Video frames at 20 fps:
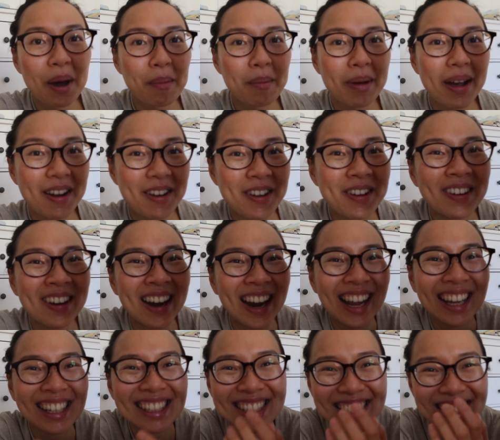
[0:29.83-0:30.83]
my
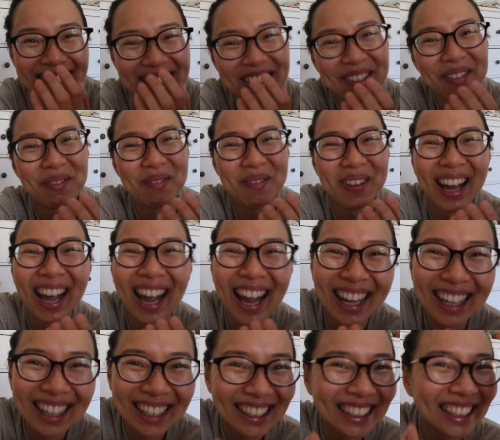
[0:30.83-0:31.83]
rash is
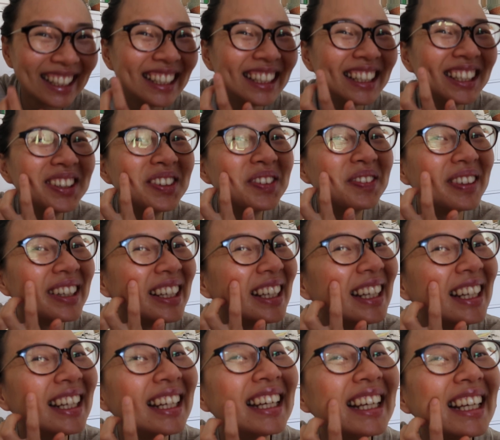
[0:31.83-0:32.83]
back a little
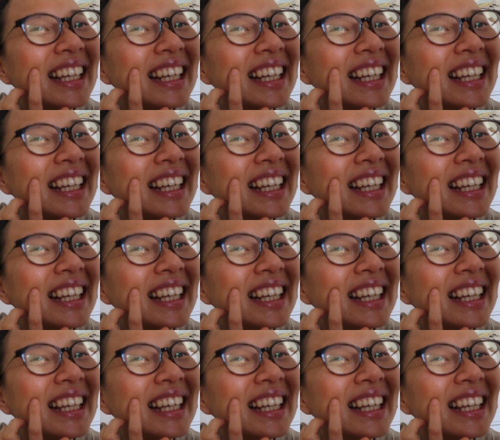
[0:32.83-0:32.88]
bit